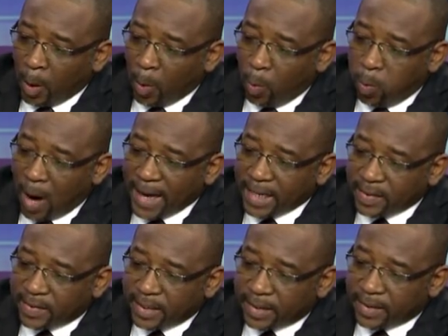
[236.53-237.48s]
Why
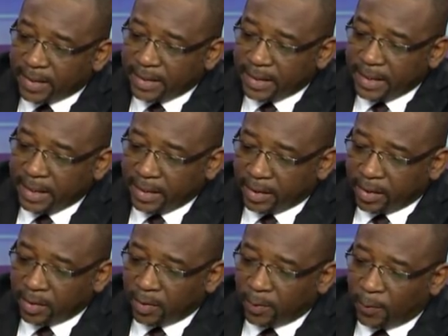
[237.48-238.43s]
is there a
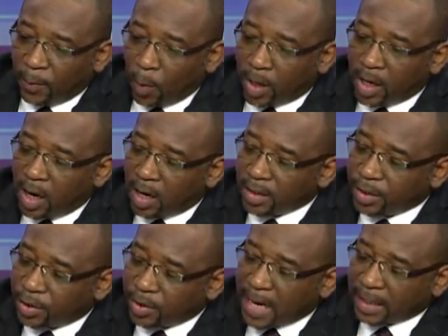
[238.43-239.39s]
need for
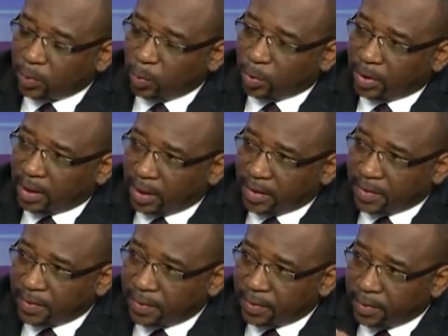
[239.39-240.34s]
contract
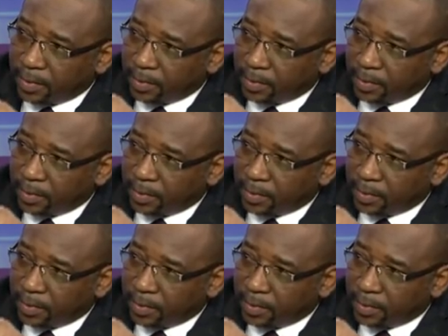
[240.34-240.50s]
workers?